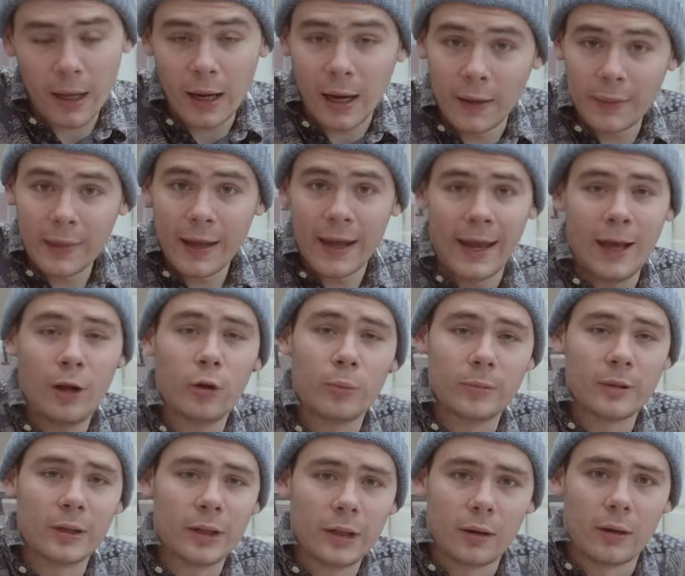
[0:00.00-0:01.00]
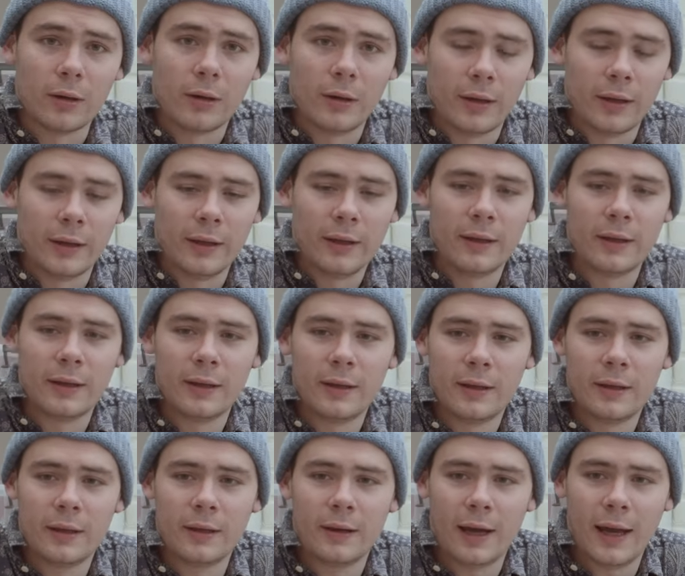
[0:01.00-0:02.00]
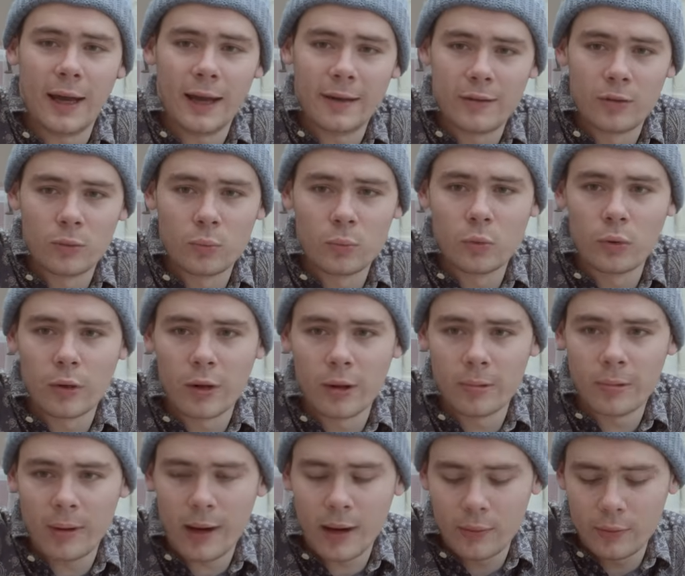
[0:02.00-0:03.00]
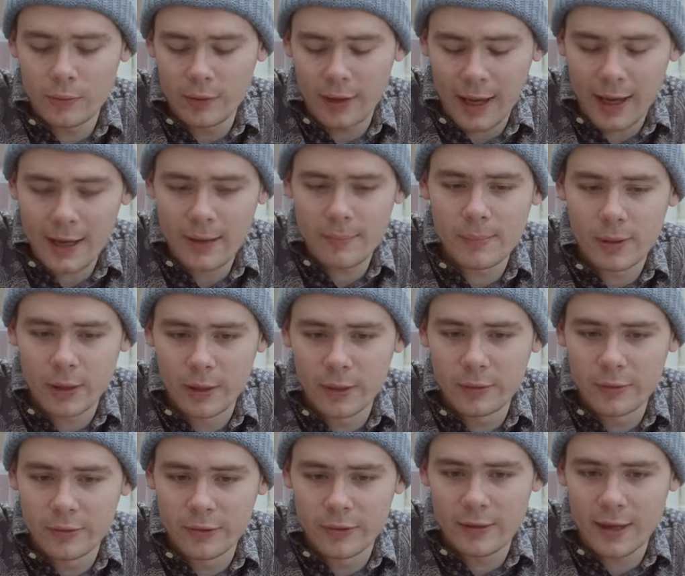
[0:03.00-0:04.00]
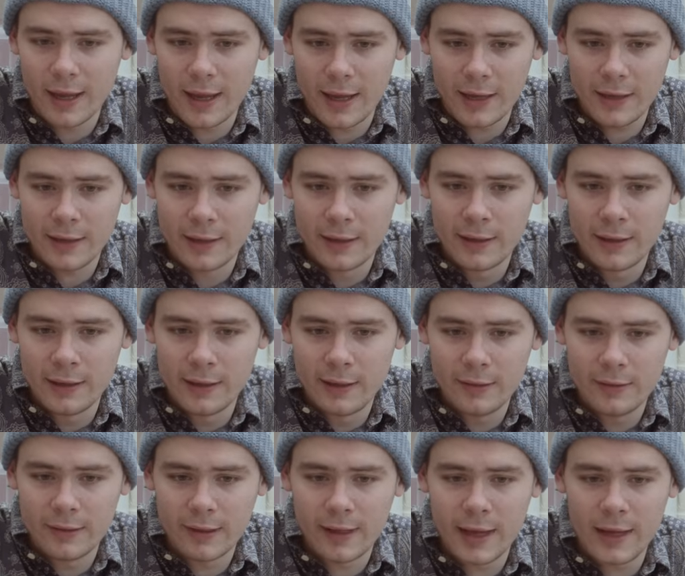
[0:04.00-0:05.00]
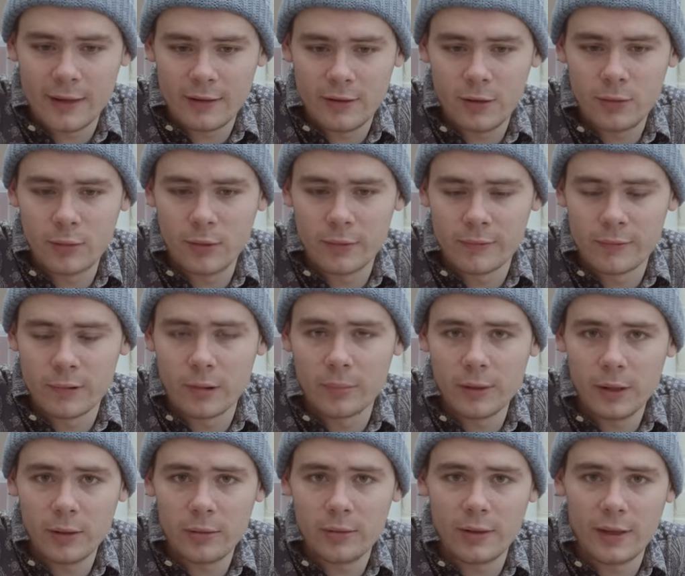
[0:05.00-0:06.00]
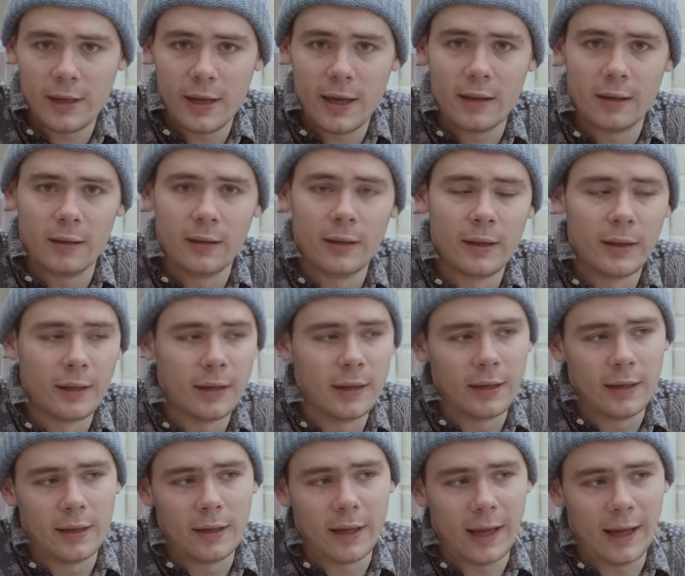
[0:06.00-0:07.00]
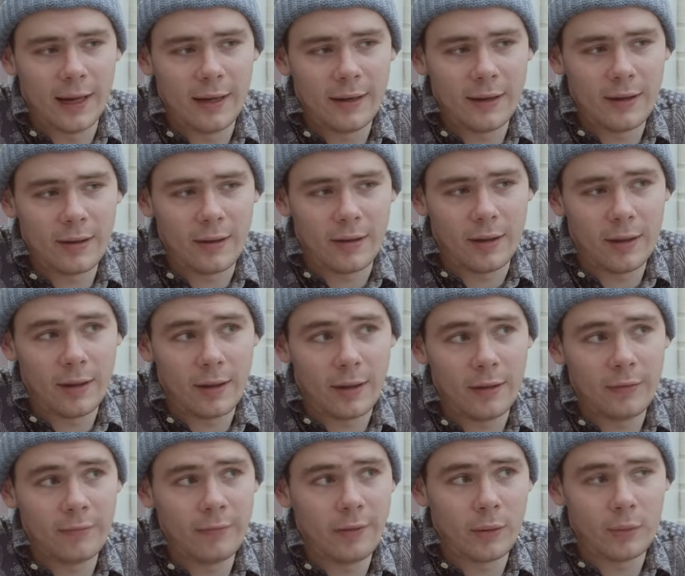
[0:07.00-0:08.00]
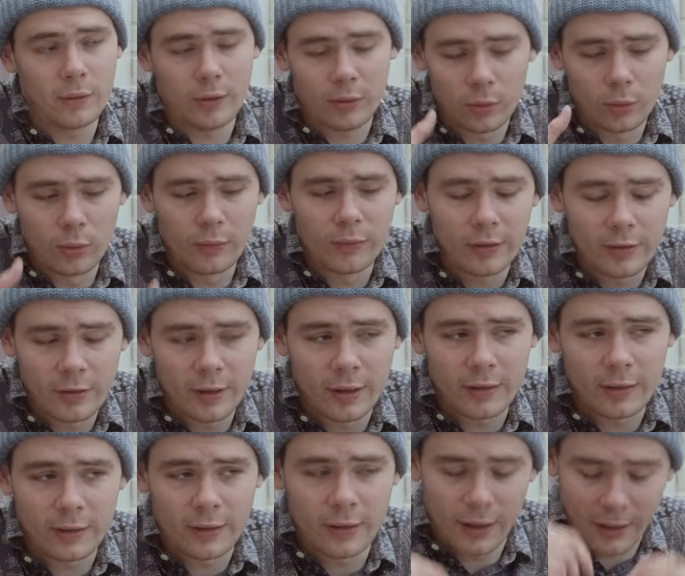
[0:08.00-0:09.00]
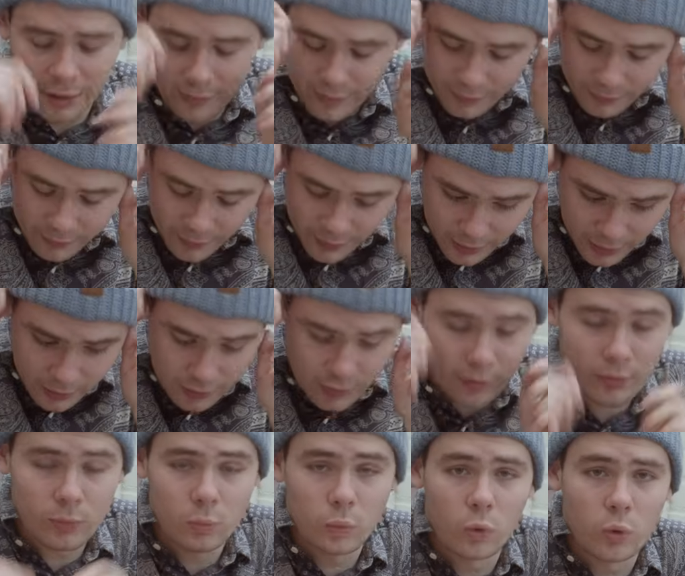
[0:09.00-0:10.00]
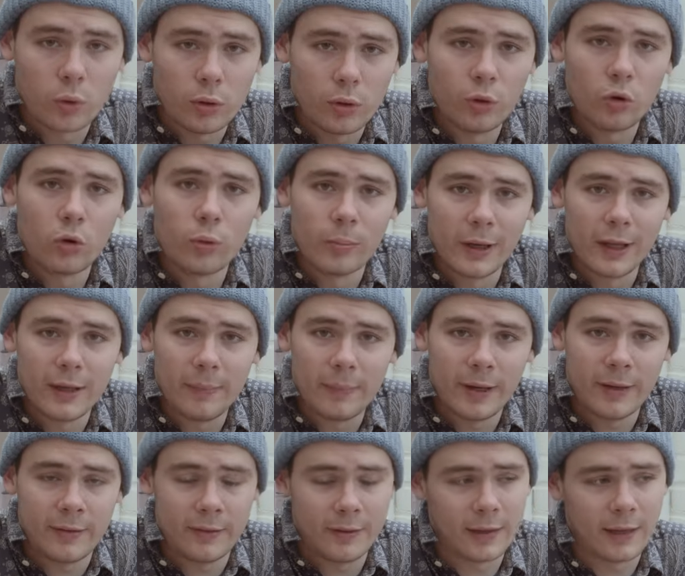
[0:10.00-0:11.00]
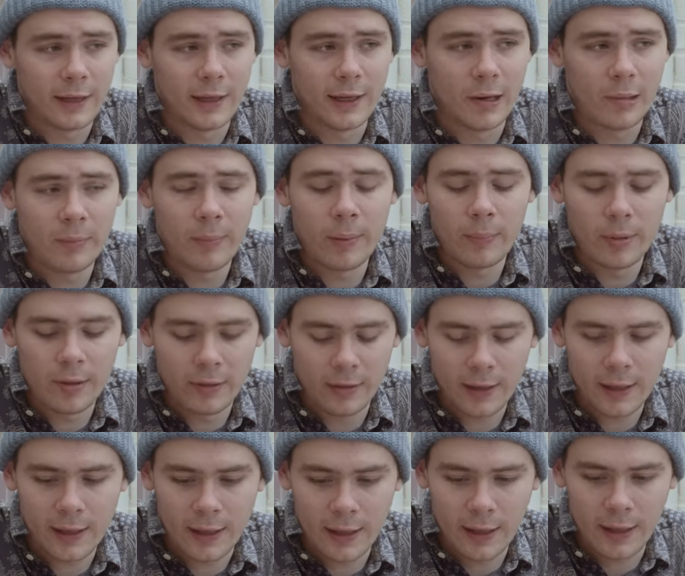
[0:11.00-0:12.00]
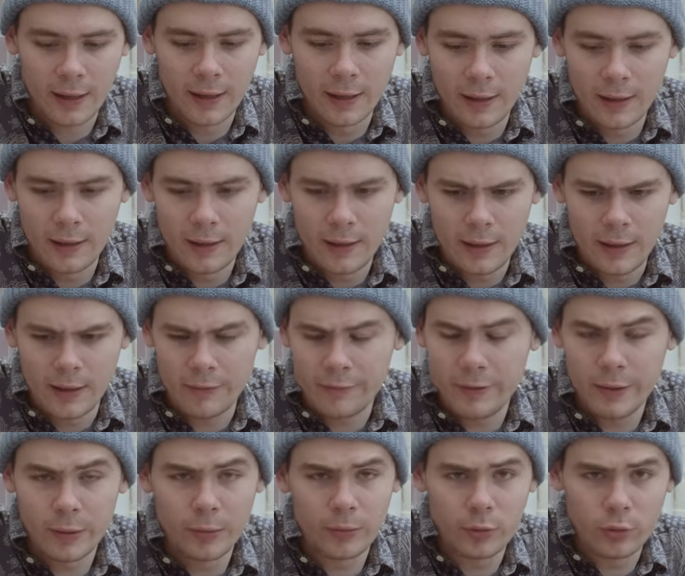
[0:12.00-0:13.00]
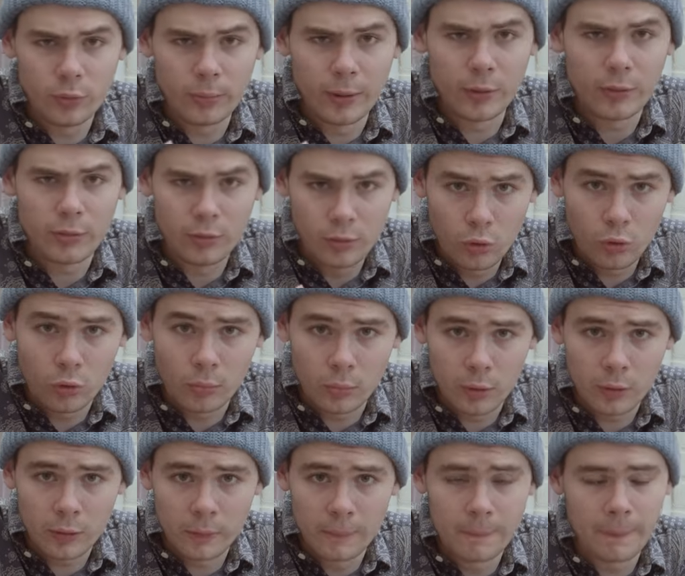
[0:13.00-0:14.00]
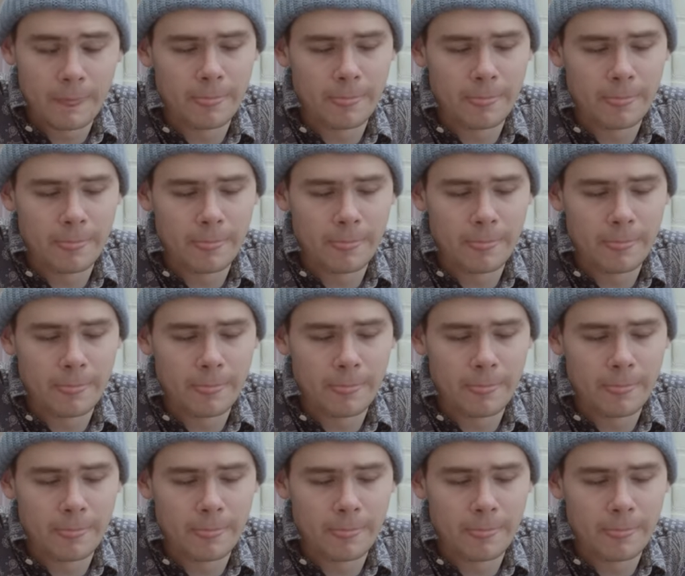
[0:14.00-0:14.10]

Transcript: And that helped a lot. I had to walk around 8 miles a day to get to and from UCL. And I felt all of a sudden as if I could just walk normally, basically. I remember thinking it feels almost normal.